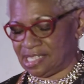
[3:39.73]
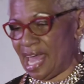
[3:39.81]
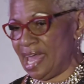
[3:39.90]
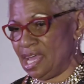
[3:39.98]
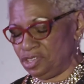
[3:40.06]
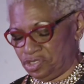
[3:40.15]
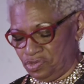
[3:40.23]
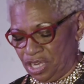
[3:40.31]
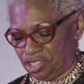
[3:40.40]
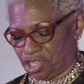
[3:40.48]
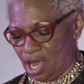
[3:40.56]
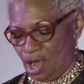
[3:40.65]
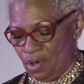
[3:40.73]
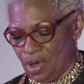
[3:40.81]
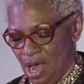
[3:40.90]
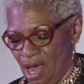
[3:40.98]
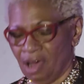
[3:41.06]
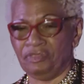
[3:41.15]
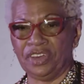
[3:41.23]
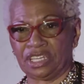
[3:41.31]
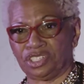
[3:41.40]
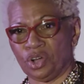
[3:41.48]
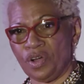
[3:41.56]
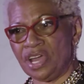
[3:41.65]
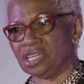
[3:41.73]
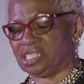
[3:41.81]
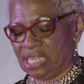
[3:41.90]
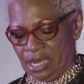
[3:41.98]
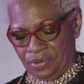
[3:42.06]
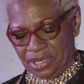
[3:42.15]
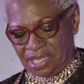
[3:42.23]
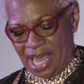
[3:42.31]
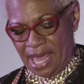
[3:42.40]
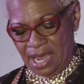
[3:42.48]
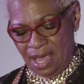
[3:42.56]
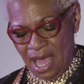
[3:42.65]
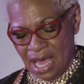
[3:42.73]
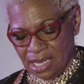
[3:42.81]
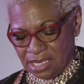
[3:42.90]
stained trench coat, a Victoria's Secret teddy,